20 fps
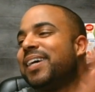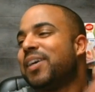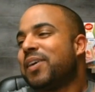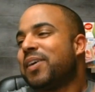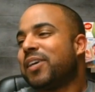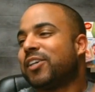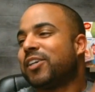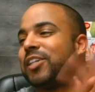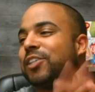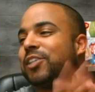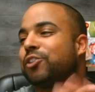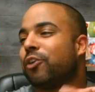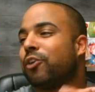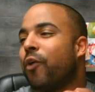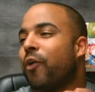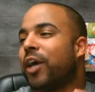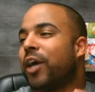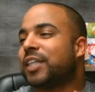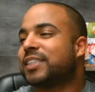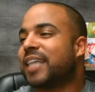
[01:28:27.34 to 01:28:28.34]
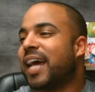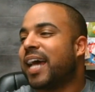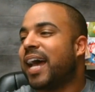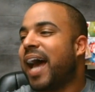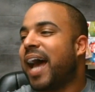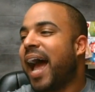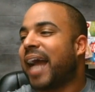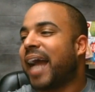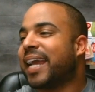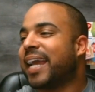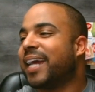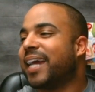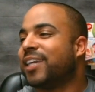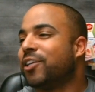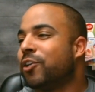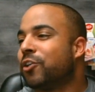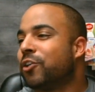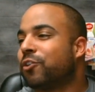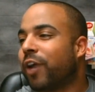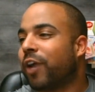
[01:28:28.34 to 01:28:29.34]
The true boy said, I can't
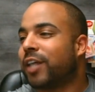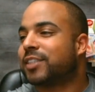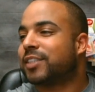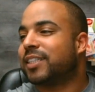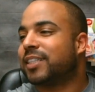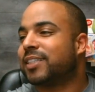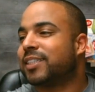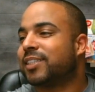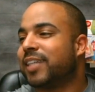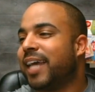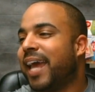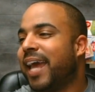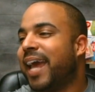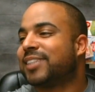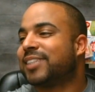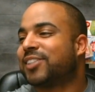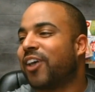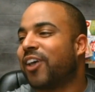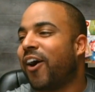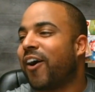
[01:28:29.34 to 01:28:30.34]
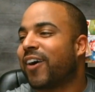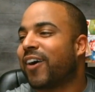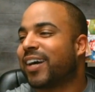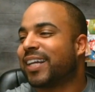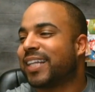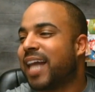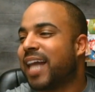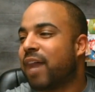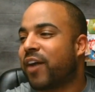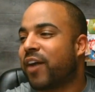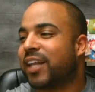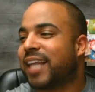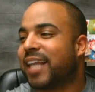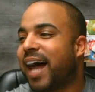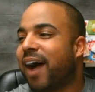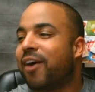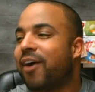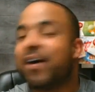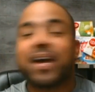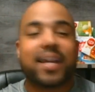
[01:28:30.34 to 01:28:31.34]
do crunches and talk and laugh out
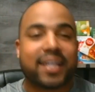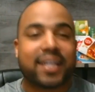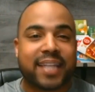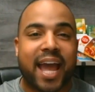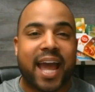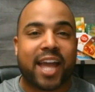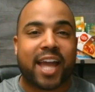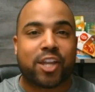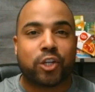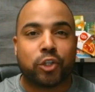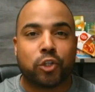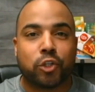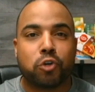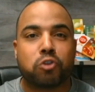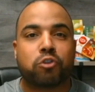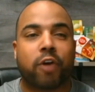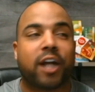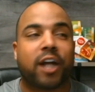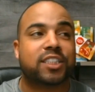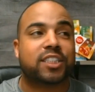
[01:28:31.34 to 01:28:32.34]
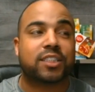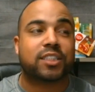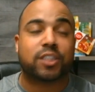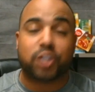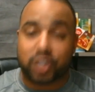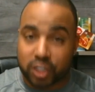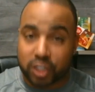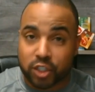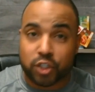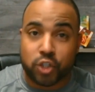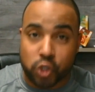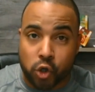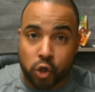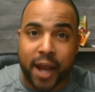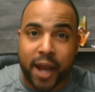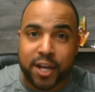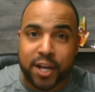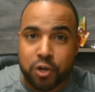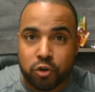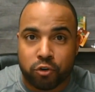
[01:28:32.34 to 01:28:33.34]
loud. Yeah, you do crunches. You go
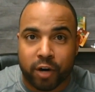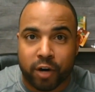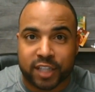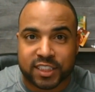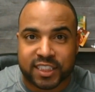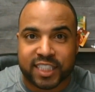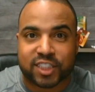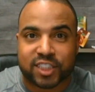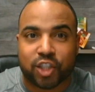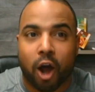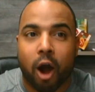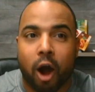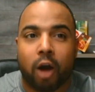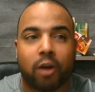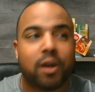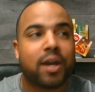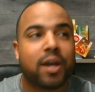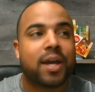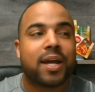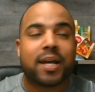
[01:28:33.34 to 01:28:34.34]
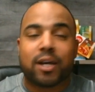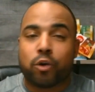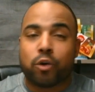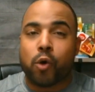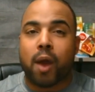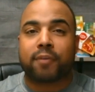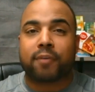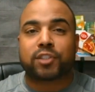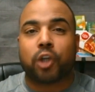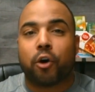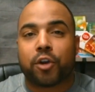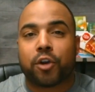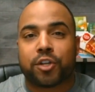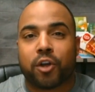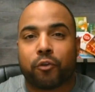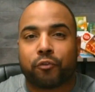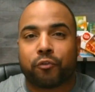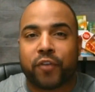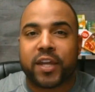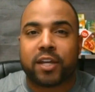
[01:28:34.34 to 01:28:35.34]
ahead and do crunches and talk. Whoever's holding
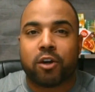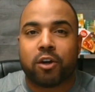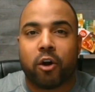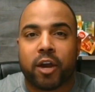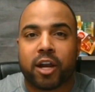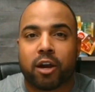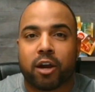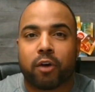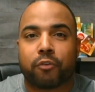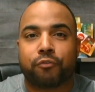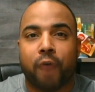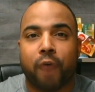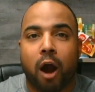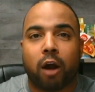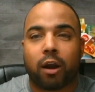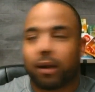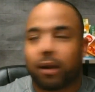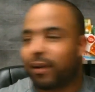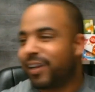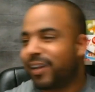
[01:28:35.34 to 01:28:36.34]
your feet go hear a fart.